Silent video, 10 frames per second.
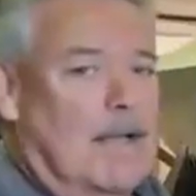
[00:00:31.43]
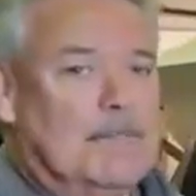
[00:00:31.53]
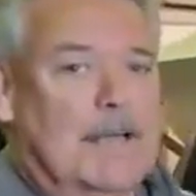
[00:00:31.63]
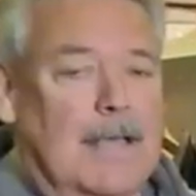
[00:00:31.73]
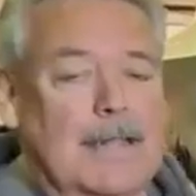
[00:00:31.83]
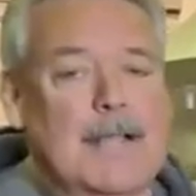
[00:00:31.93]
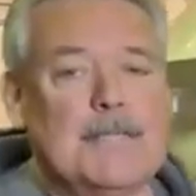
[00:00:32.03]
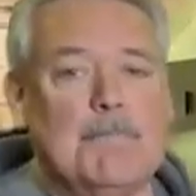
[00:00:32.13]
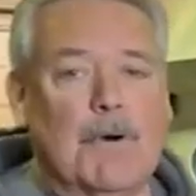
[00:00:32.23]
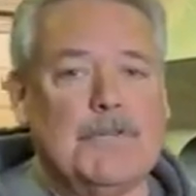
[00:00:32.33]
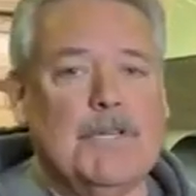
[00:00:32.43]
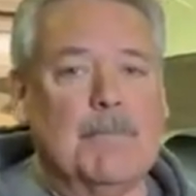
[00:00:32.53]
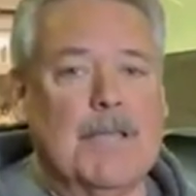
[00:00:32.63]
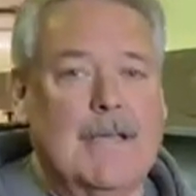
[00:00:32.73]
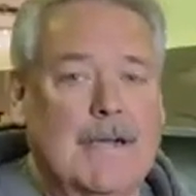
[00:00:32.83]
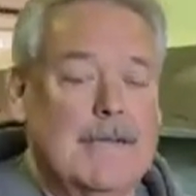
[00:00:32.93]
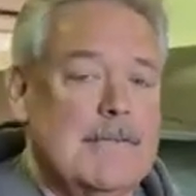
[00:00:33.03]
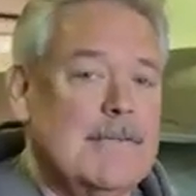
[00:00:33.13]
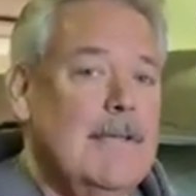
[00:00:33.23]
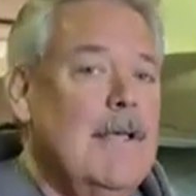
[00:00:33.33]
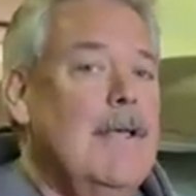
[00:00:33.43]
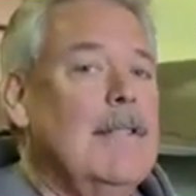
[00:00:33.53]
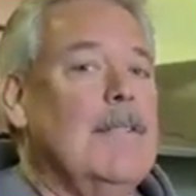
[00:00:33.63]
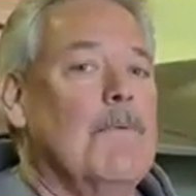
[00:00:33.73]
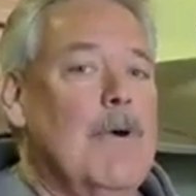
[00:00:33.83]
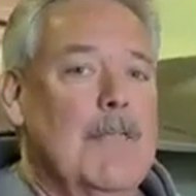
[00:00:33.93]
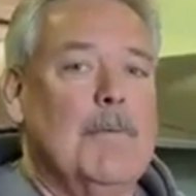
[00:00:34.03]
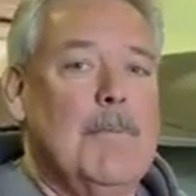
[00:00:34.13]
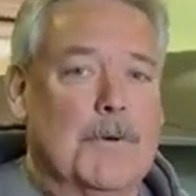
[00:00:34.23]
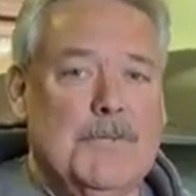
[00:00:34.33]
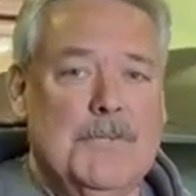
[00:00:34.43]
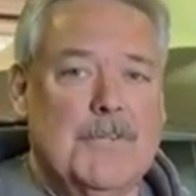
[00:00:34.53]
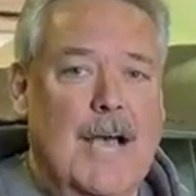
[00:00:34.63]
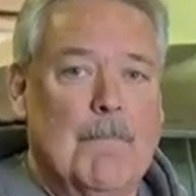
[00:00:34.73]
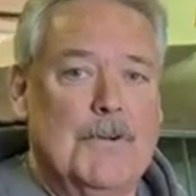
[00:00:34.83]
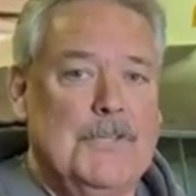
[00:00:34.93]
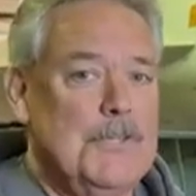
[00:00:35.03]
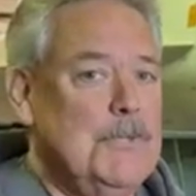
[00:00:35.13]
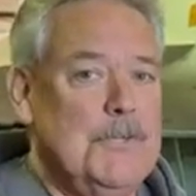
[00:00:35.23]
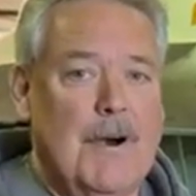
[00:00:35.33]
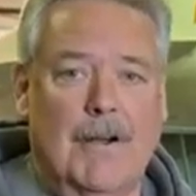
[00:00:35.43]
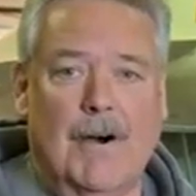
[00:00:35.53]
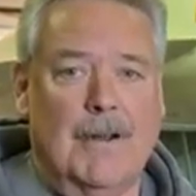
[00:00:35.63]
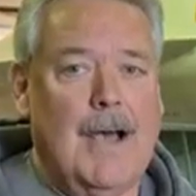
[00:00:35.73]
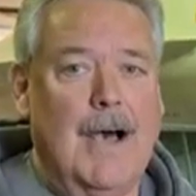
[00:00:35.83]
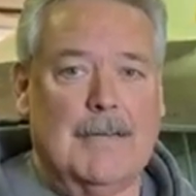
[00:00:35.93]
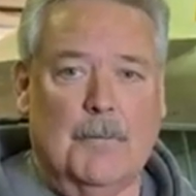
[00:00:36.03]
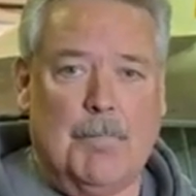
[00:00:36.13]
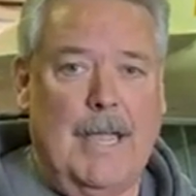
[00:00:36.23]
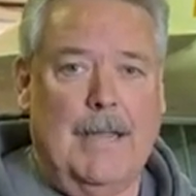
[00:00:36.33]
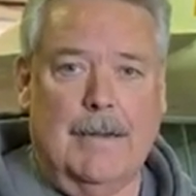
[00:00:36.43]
prepped, and that's mostly because the weather most of the time was just too doggone hot to paint.